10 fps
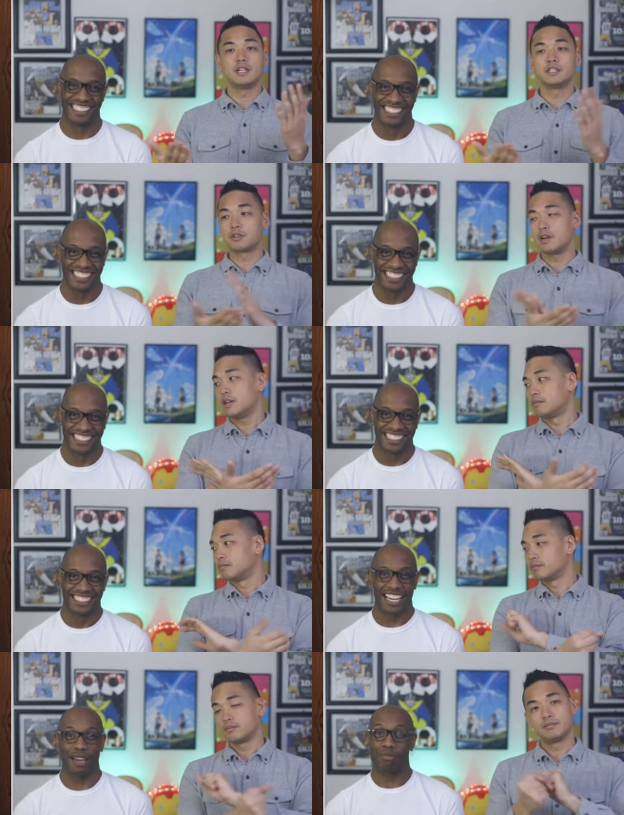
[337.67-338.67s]
Speaker 1: Instagram.
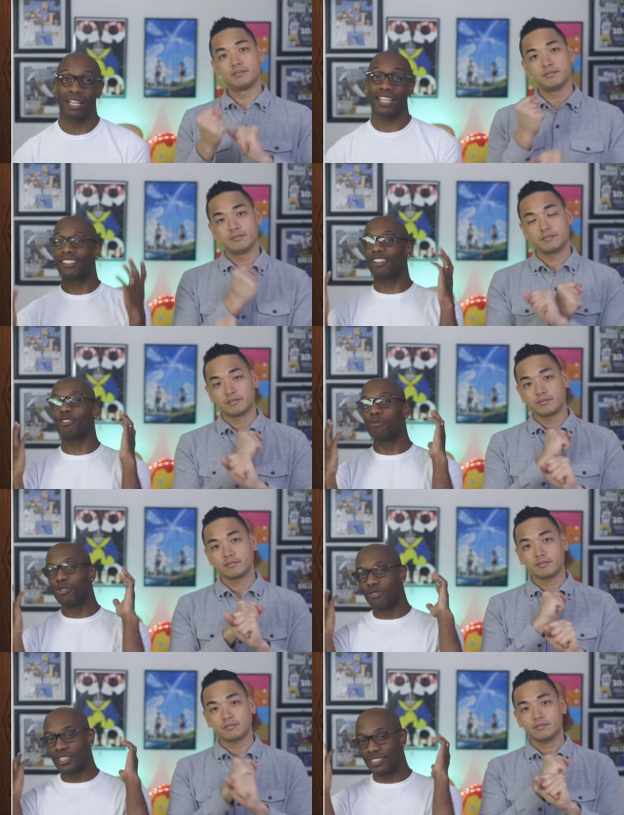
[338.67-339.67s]
Speaker 2: At Black and Yellow
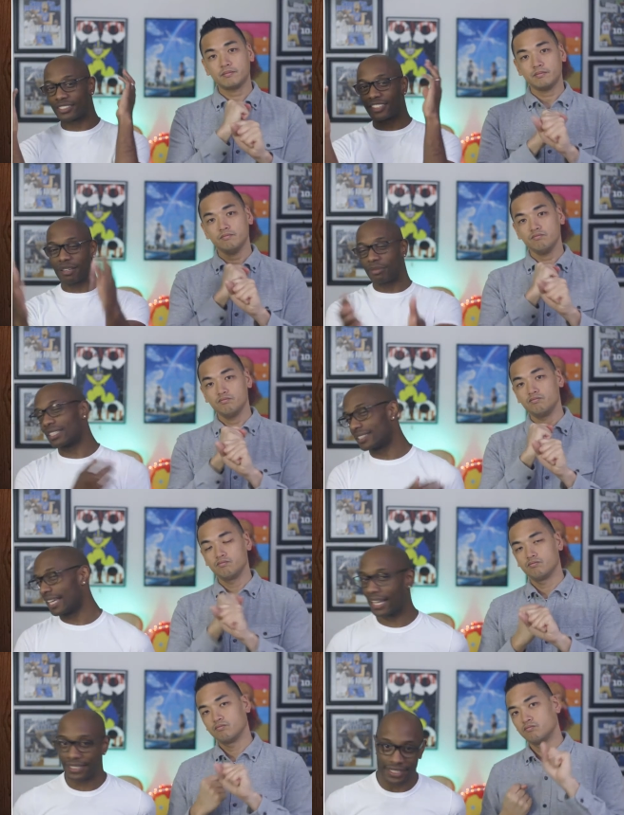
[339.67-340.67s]
Movies, same
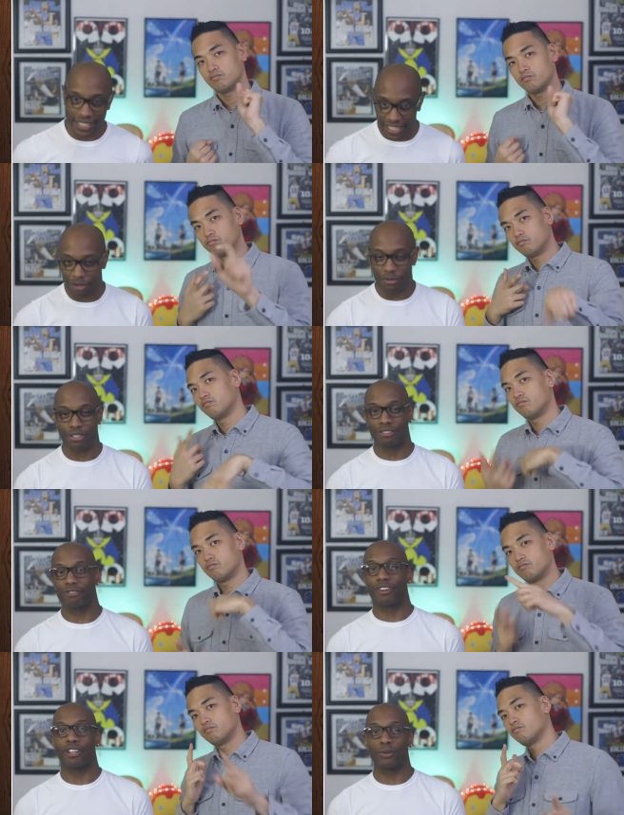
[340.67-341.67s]
exact name. You can
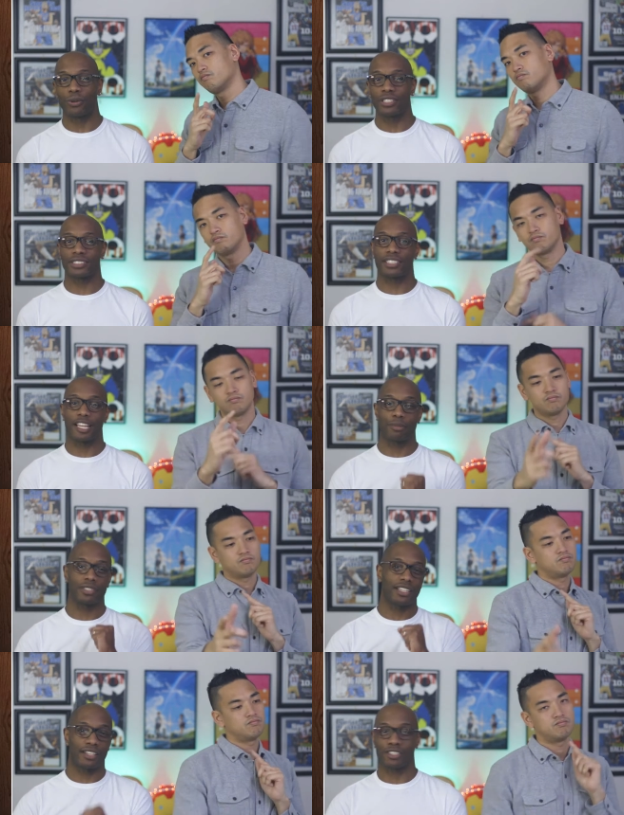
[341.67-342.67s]
follow us, stay up to
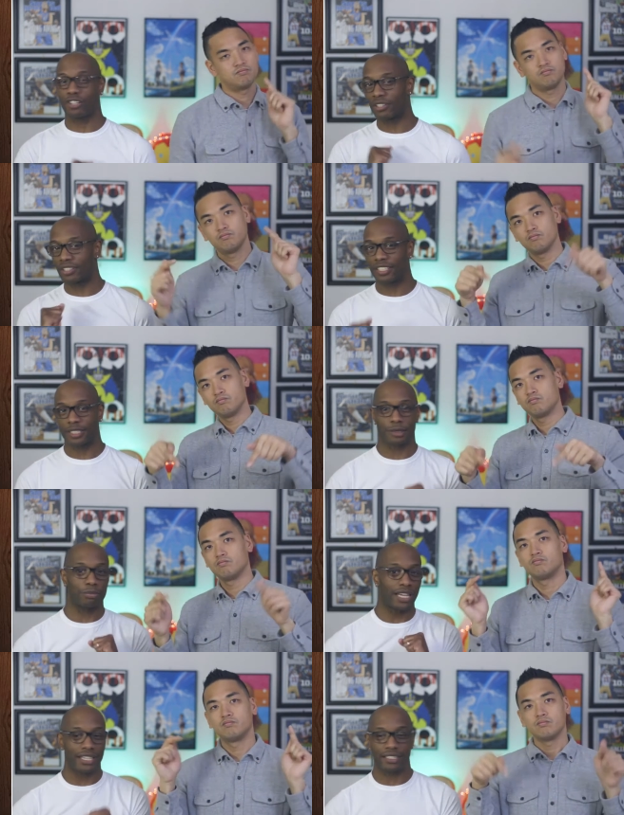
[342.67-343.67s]
date on all the things
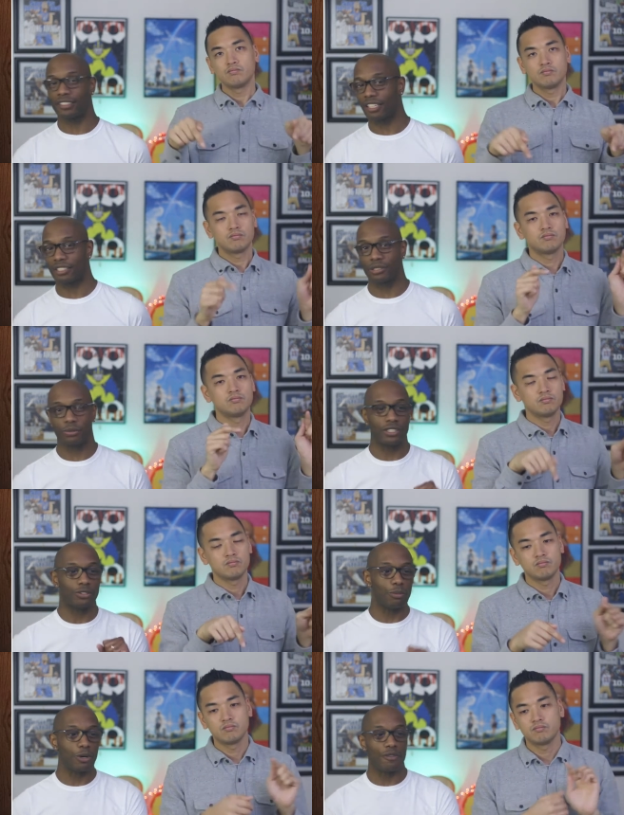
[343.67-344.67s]
Black and Yellow. We
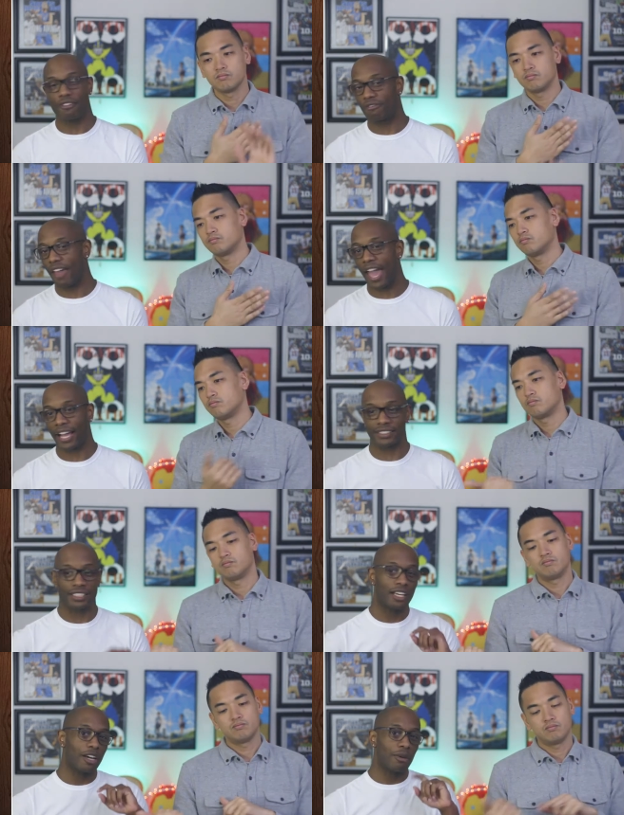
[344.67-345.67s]
do movie facts,
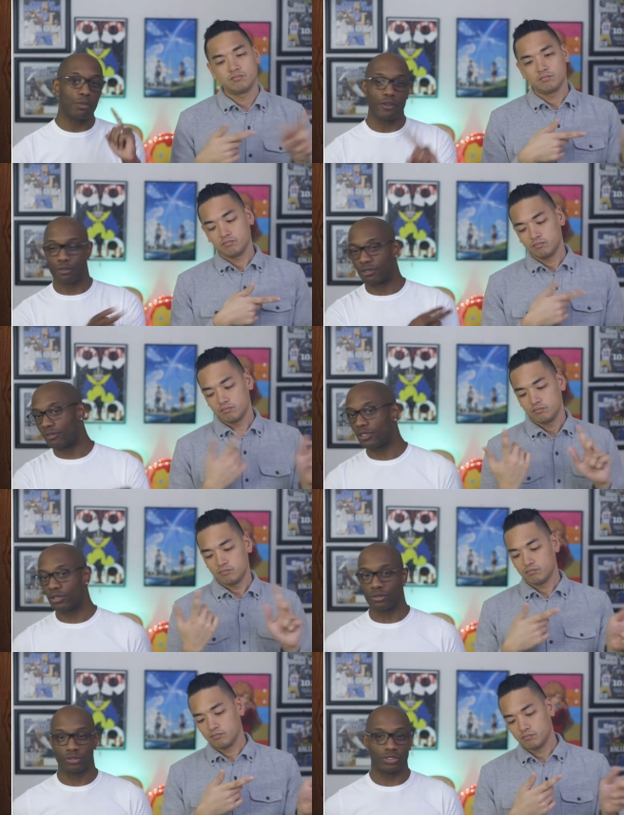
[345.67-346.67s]
movie
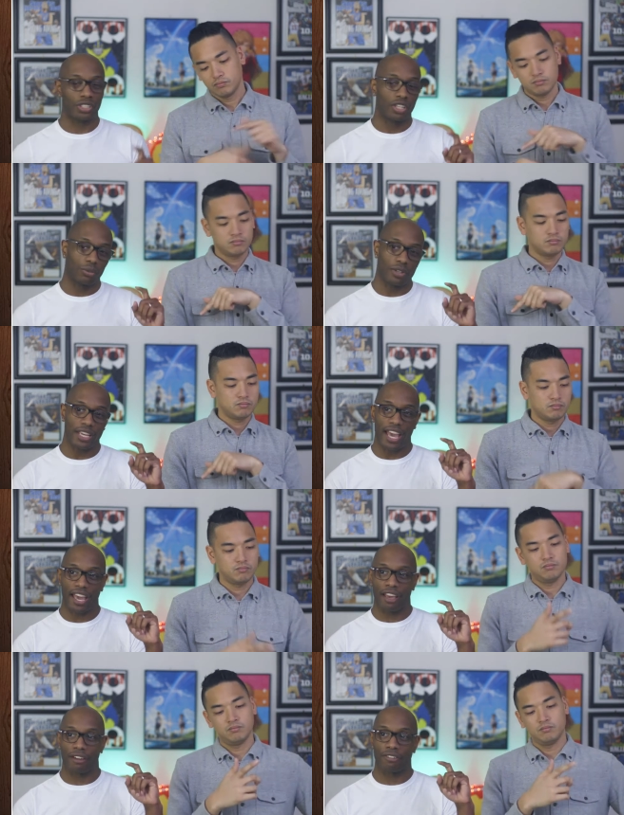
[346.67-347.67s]
reviews. We
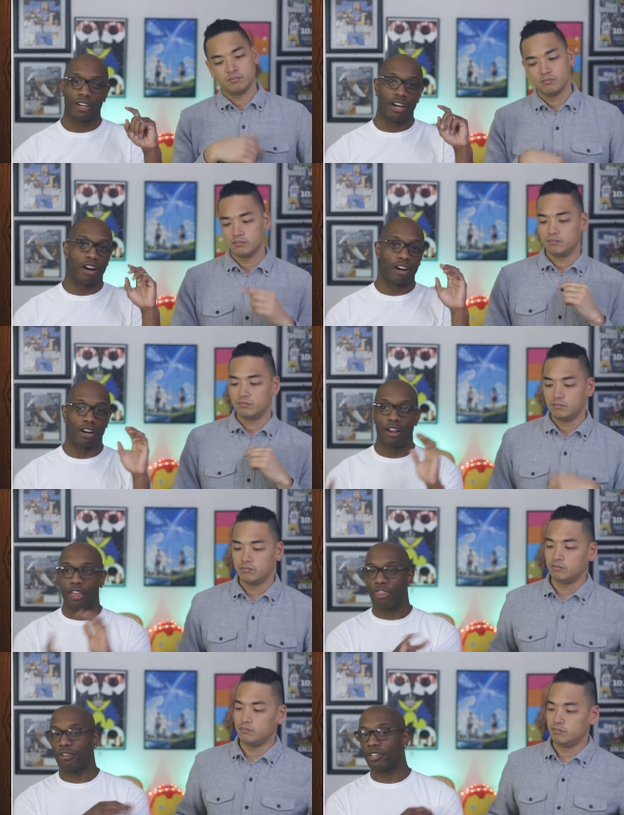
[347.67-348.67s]
have our
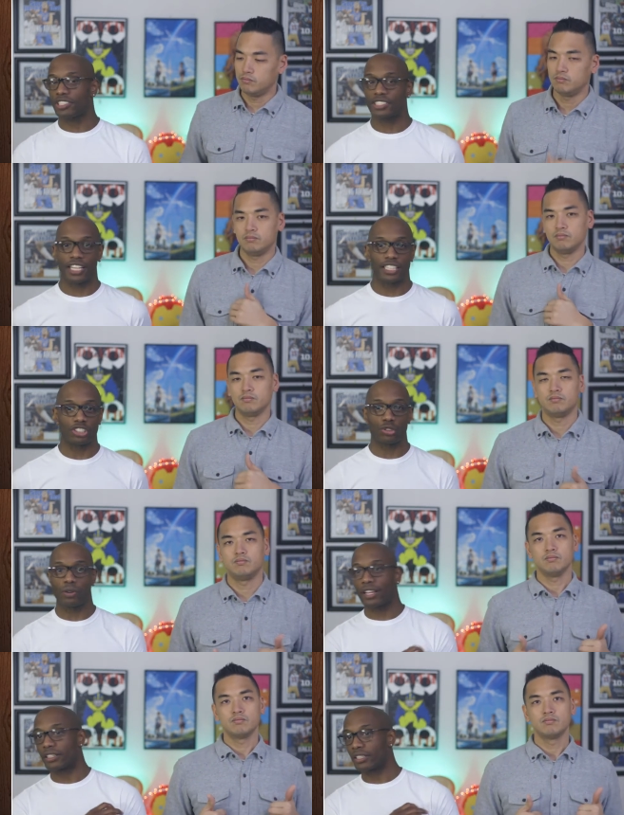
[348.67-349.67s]
30 second
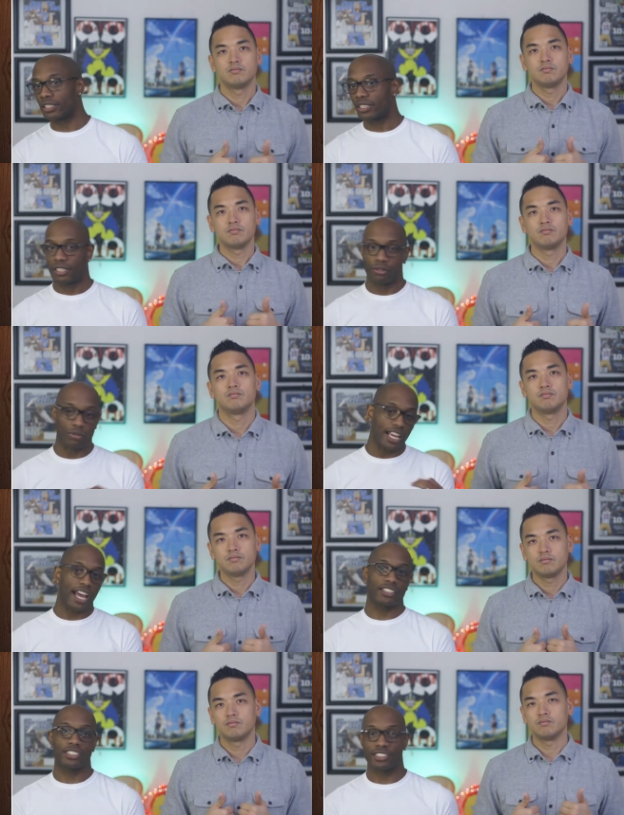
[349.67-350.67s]
trailer
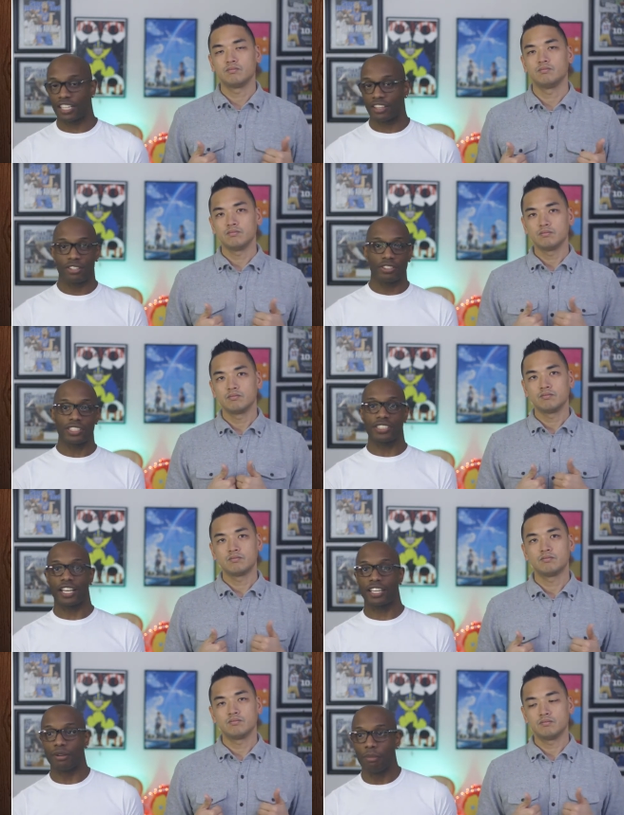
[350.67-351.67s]
reactions and 30
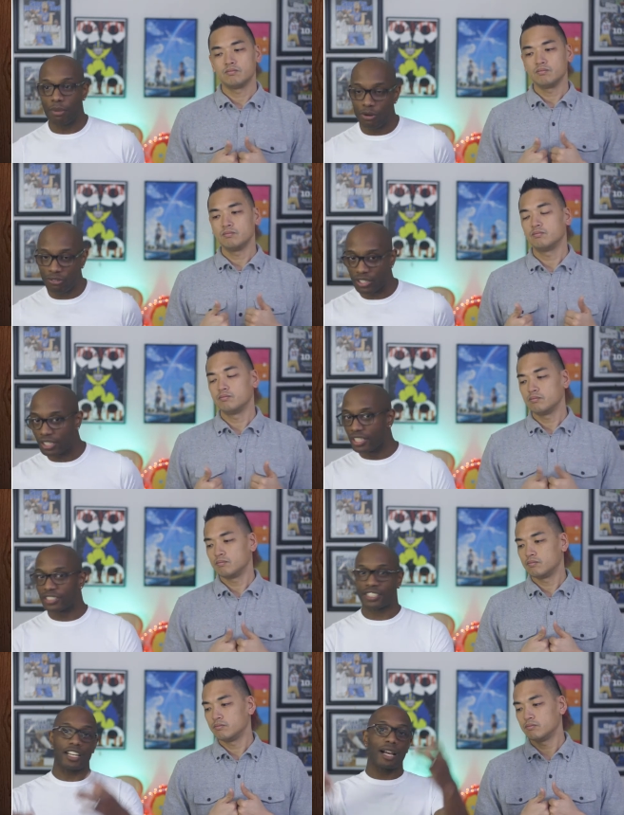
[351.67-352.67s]
second movie
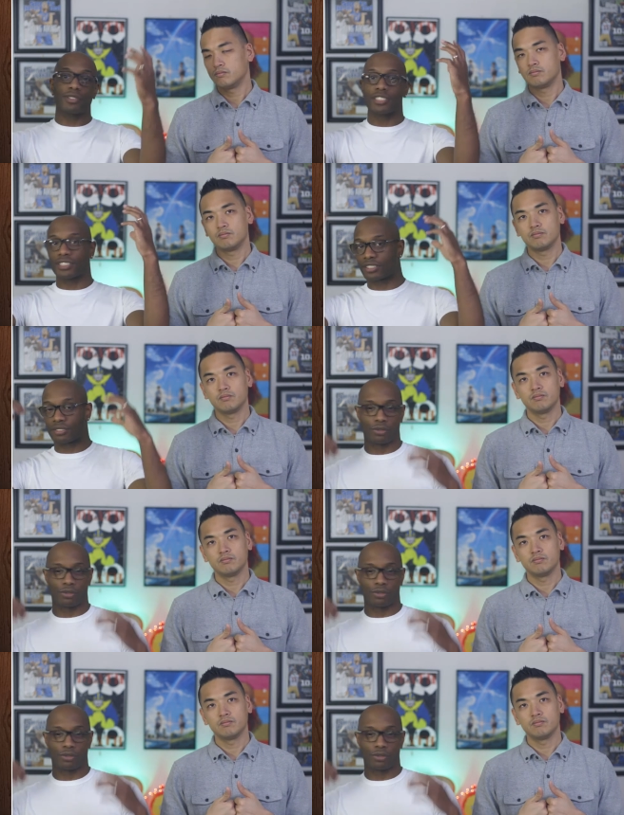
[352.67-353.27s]
synopsis